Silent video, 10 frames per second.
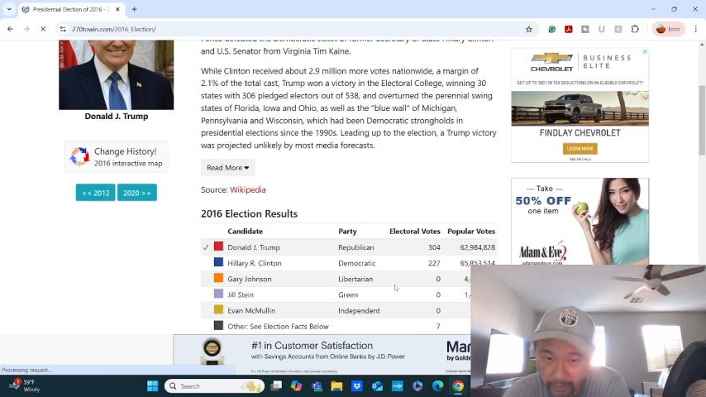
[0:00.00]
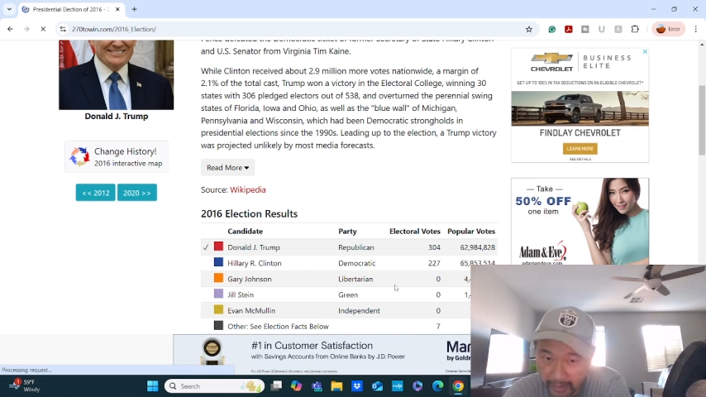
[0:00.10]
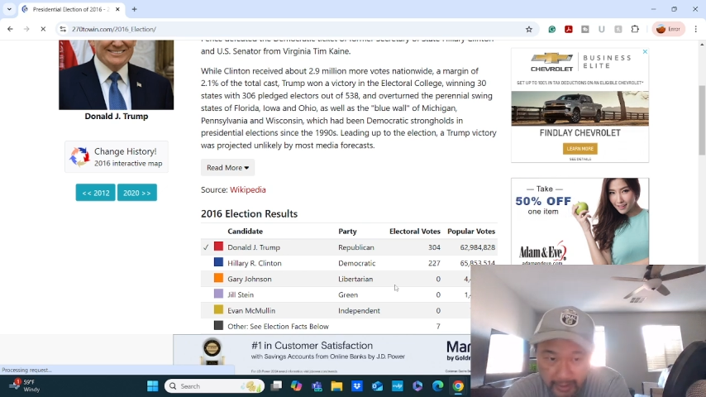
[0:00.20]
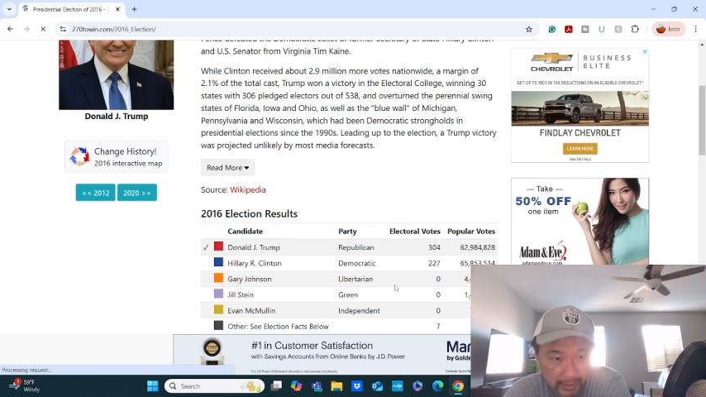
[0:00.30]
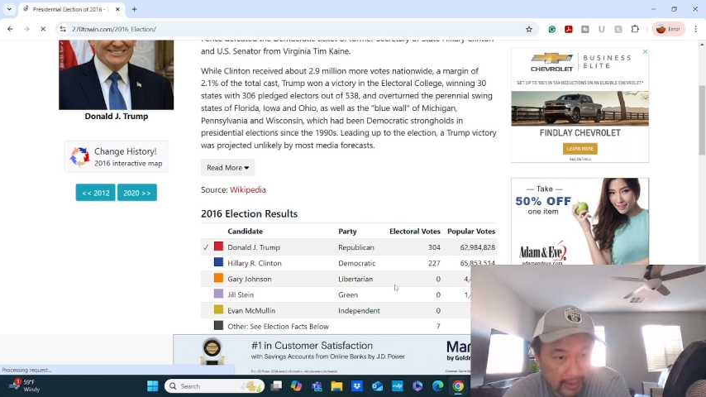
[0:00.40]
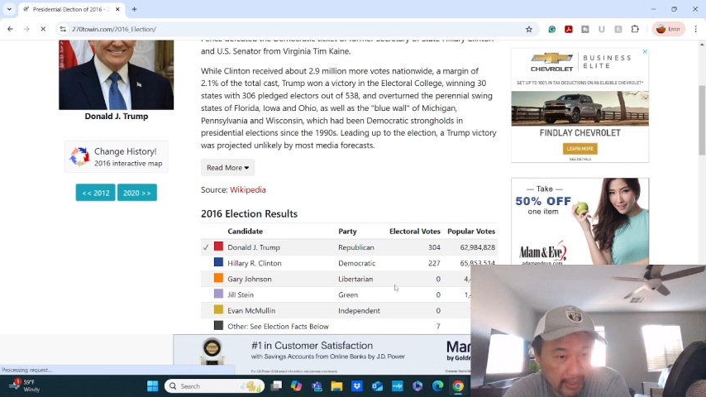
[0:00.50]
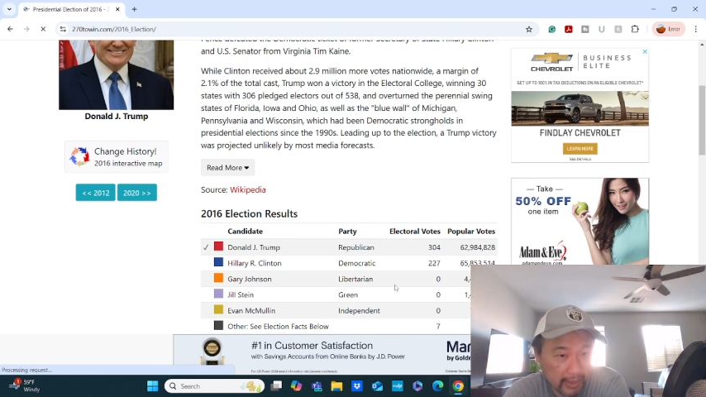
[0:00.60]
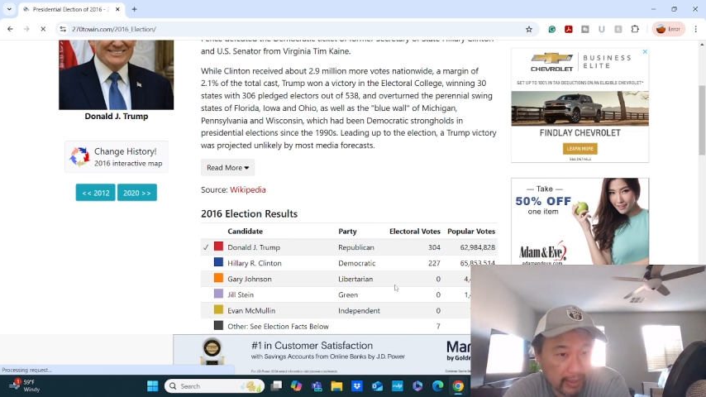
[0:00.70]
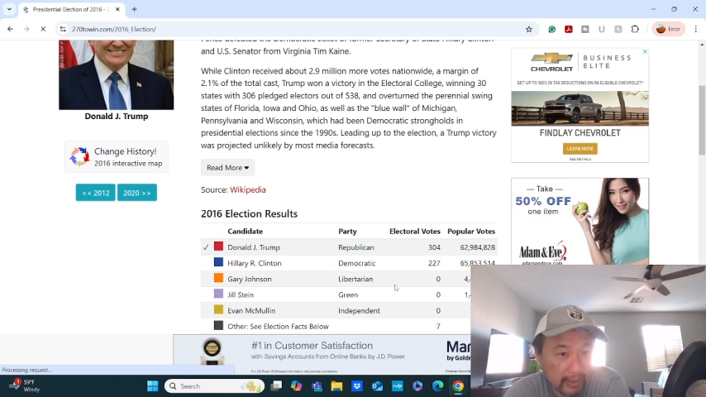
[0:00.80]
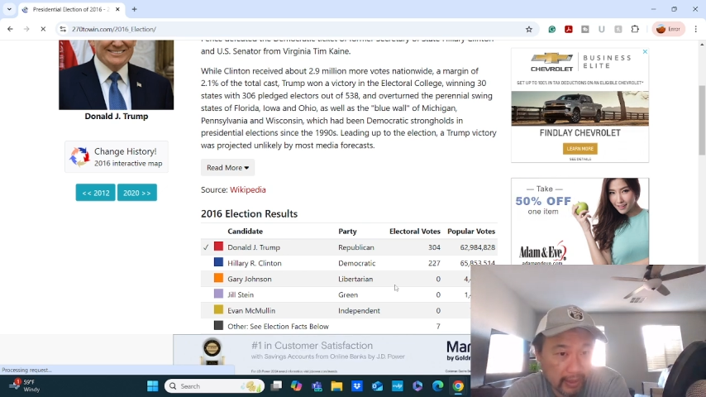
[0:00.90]
Like I said,
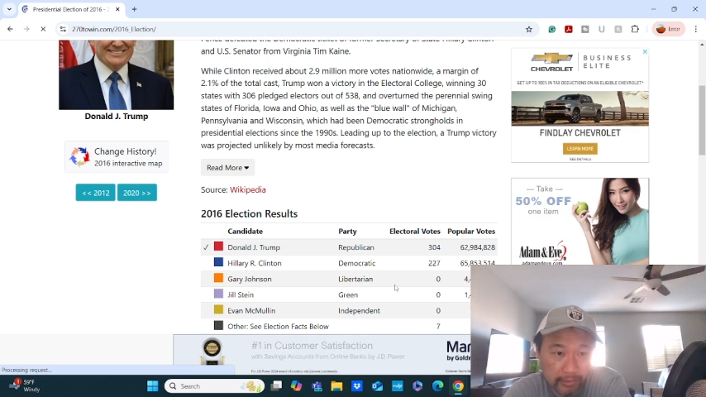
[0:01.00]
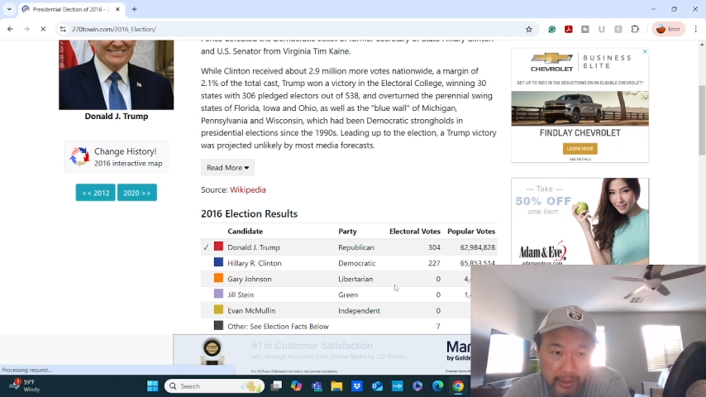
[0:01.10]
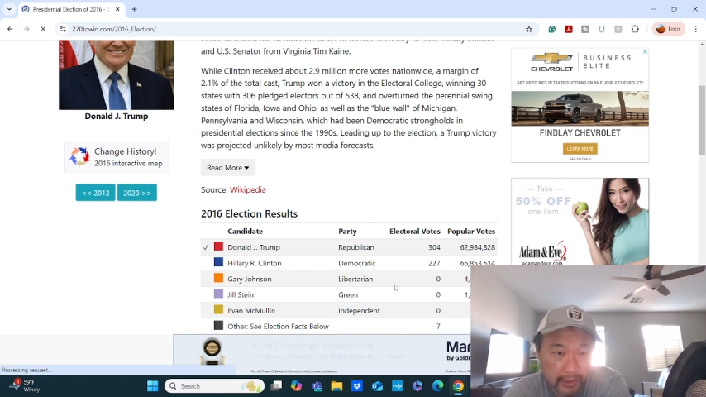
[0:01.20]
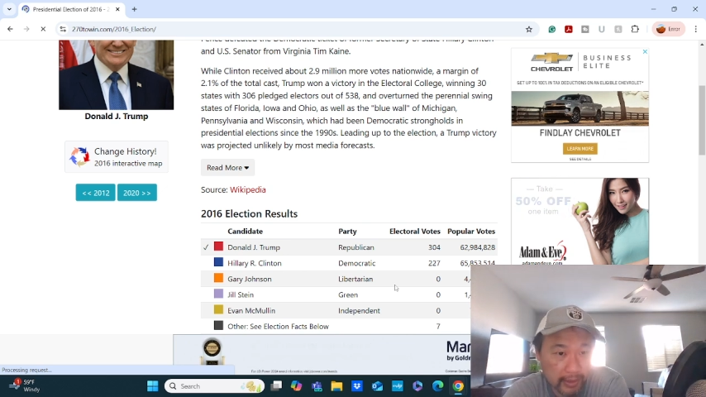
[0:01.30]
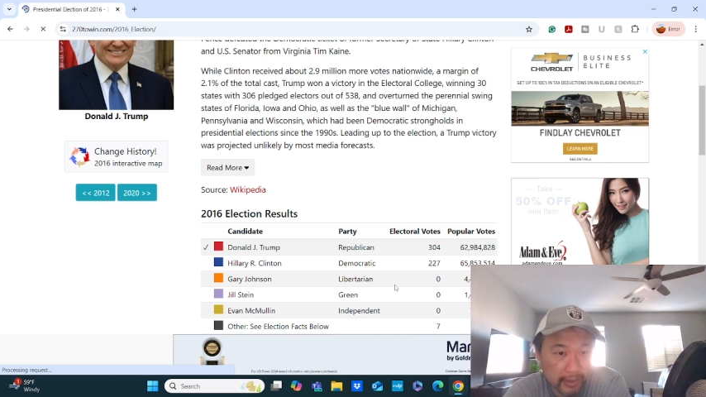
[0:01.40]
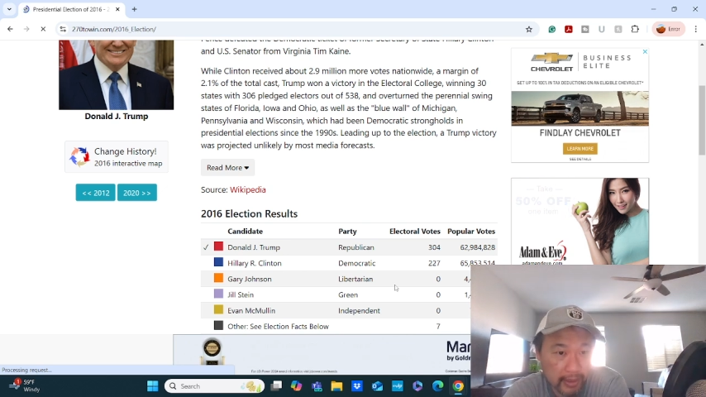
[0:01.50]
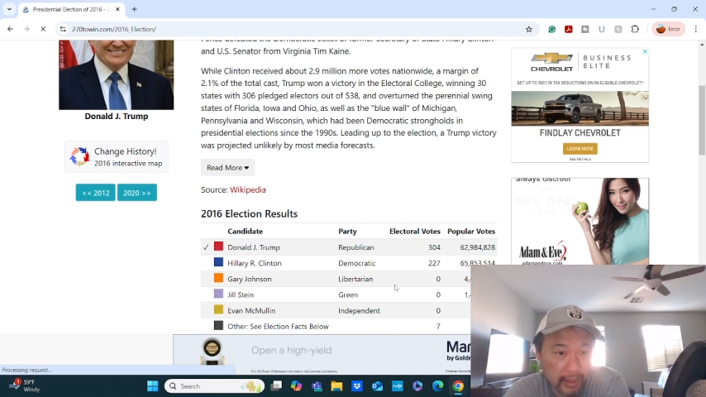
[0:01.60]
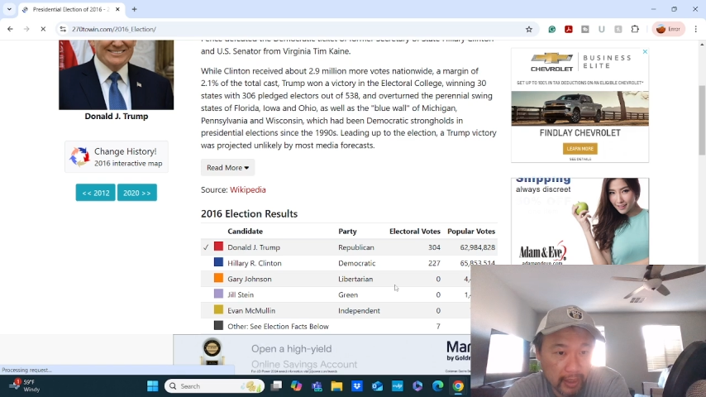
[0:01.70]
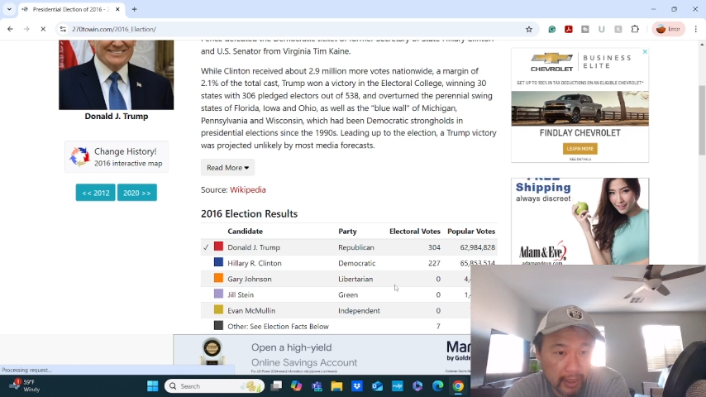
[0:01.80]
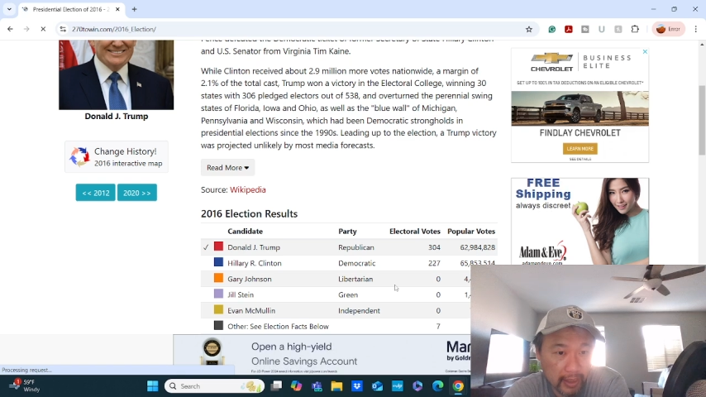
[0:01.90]
I did research
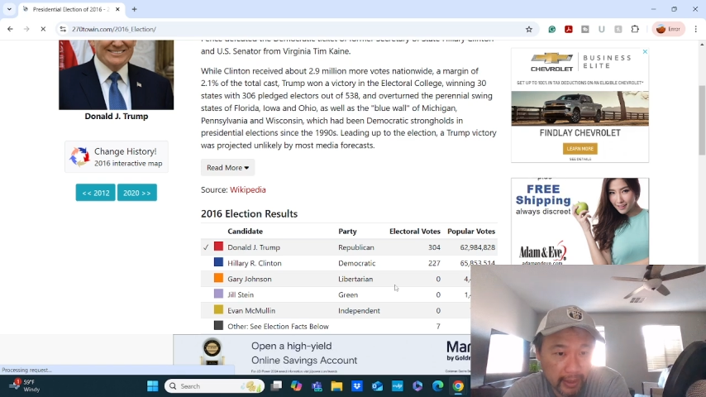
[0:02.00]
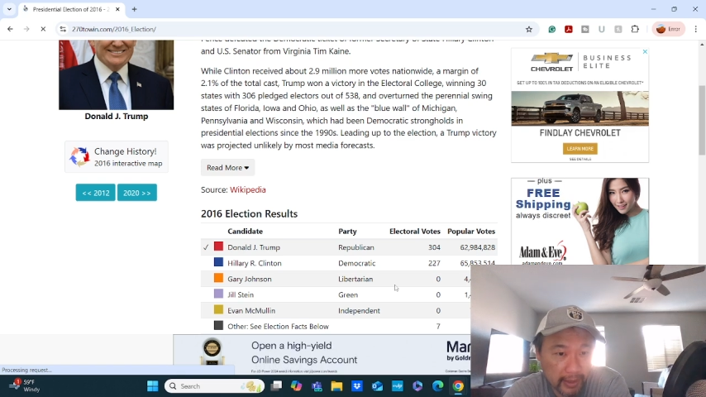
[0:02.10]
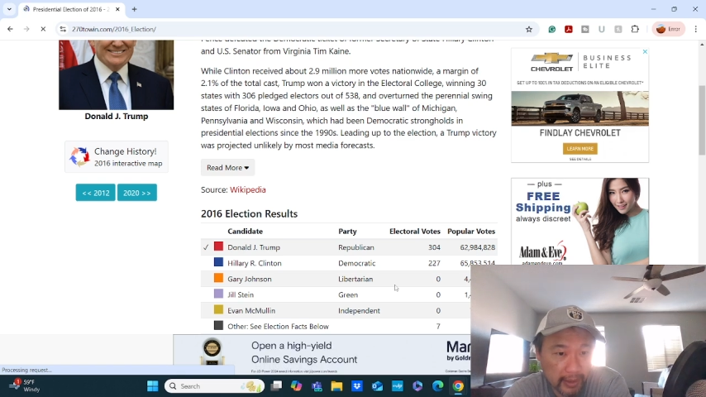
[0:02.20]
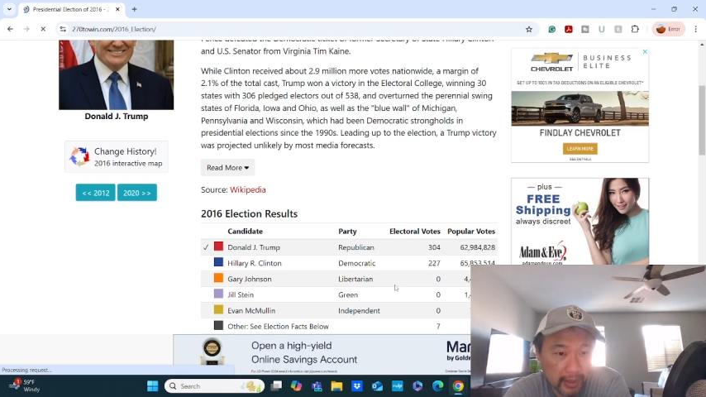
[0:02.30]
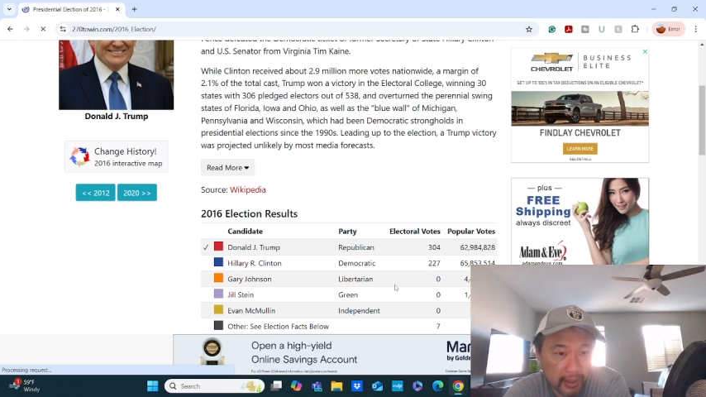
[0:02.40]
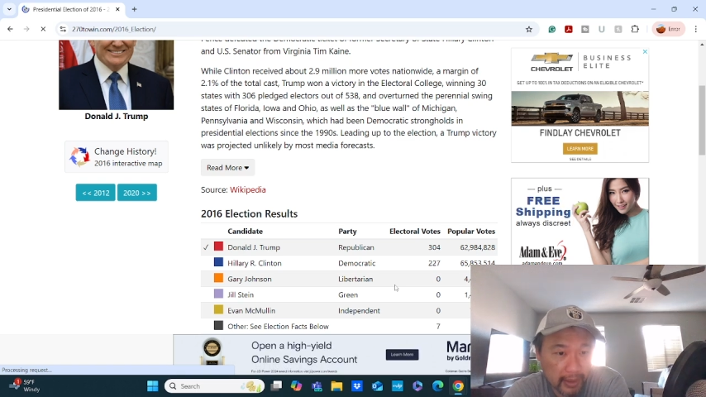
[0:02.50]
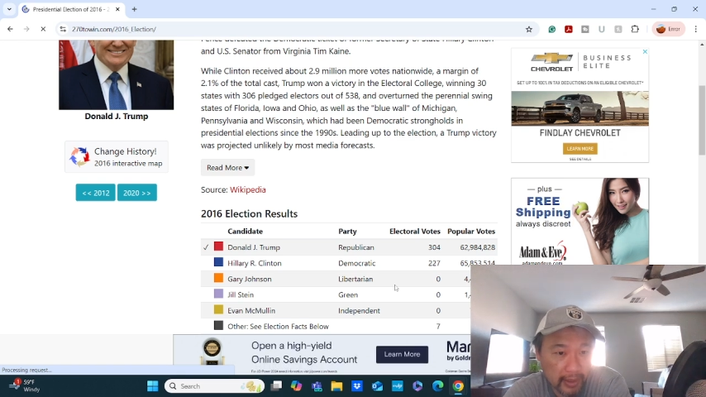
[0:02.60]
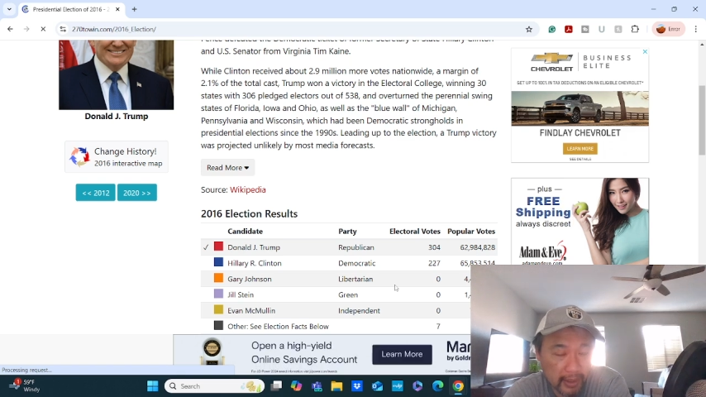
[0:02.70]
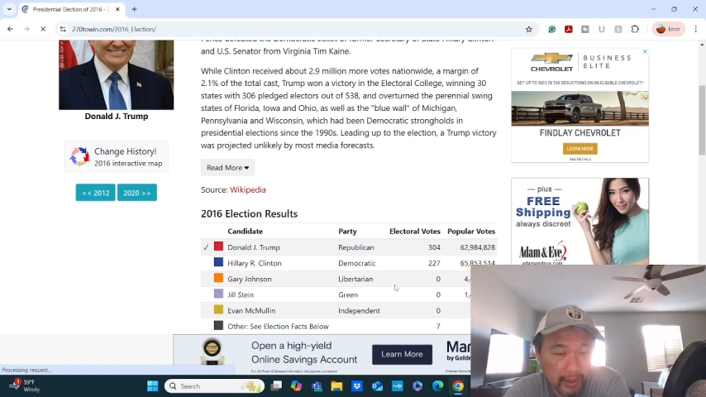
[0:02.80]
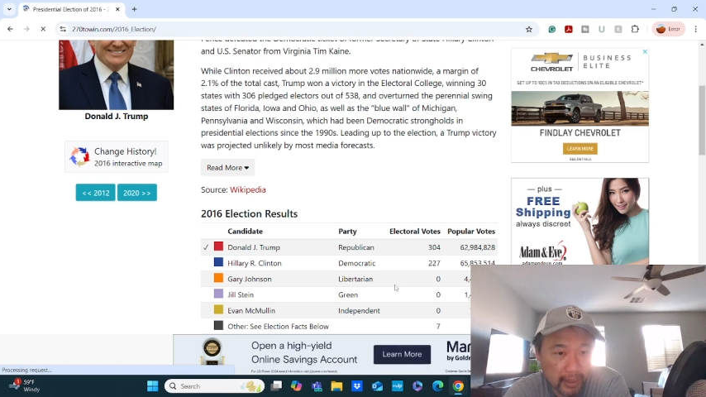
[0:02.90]
on Gary
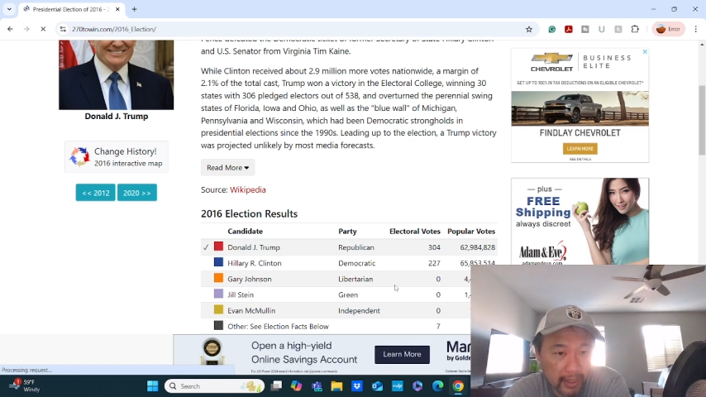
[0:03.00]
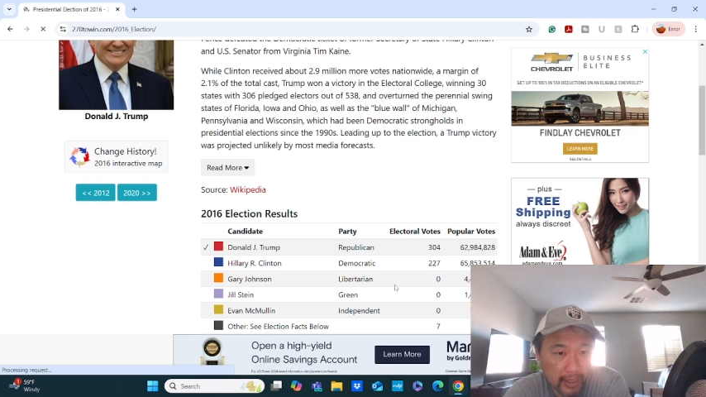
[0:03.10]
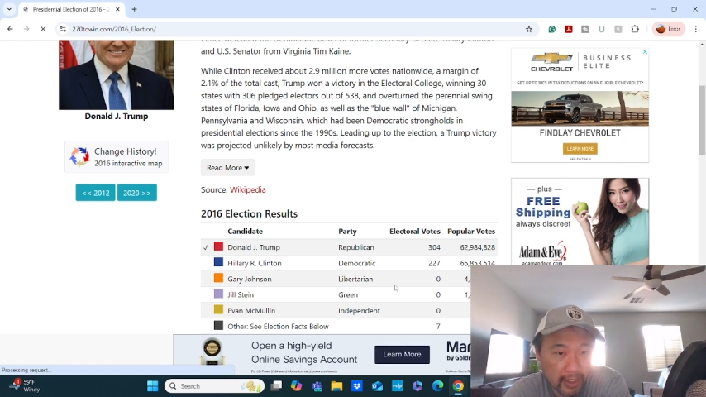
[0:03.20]
Johnson.